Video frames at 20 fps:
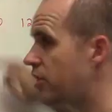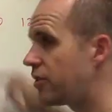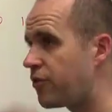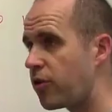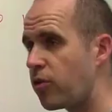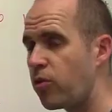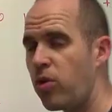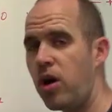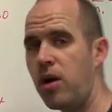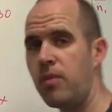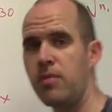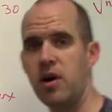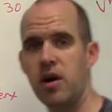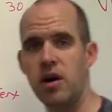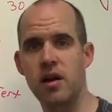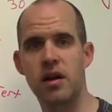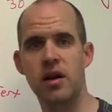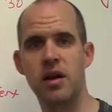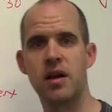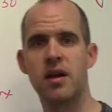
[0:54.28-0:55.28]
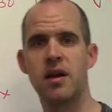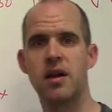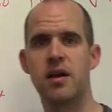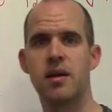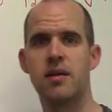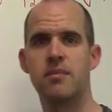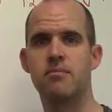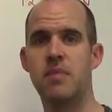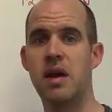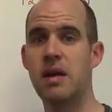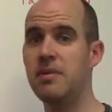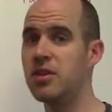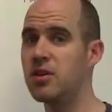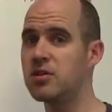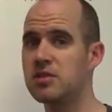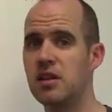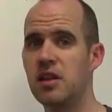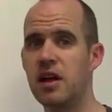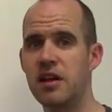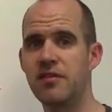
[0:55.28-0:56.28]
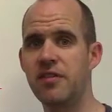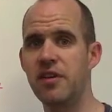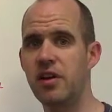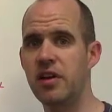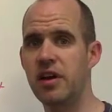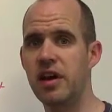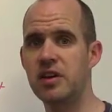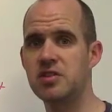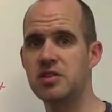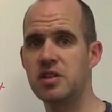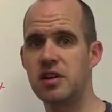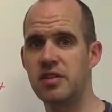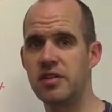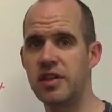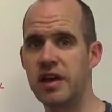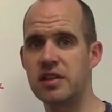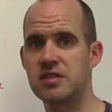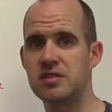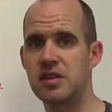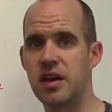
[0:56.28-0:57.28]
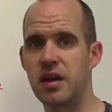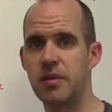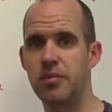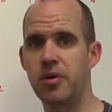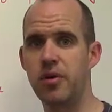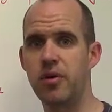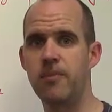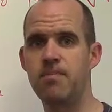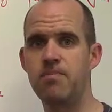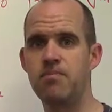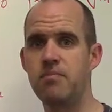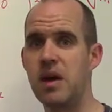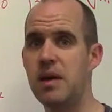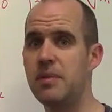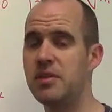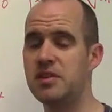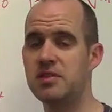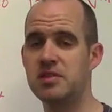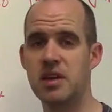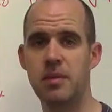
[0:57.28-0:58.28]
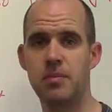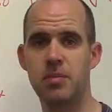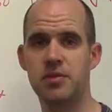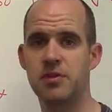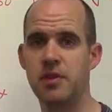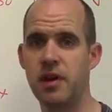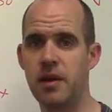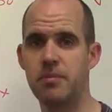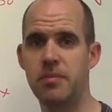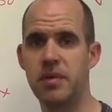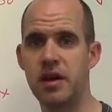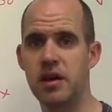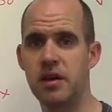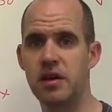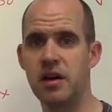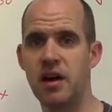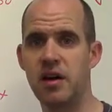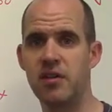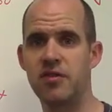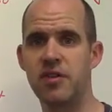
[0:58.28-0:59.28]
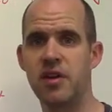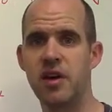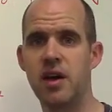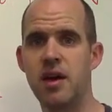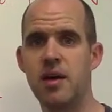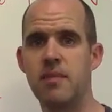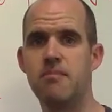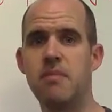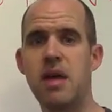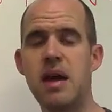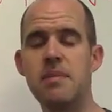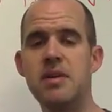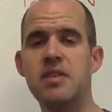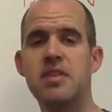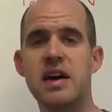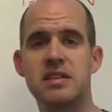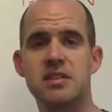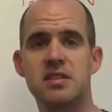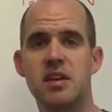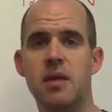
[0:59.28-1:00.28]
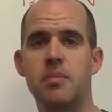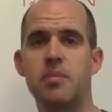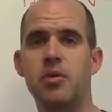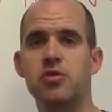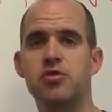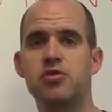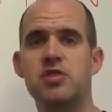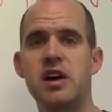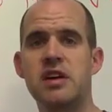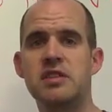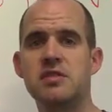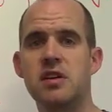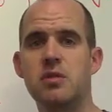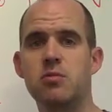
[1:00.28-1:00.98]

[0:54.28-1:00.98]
for Walmart. Maybe there's a lot of variation in that sample. Maybe the sample's not big enough. Maybe that sample doesn't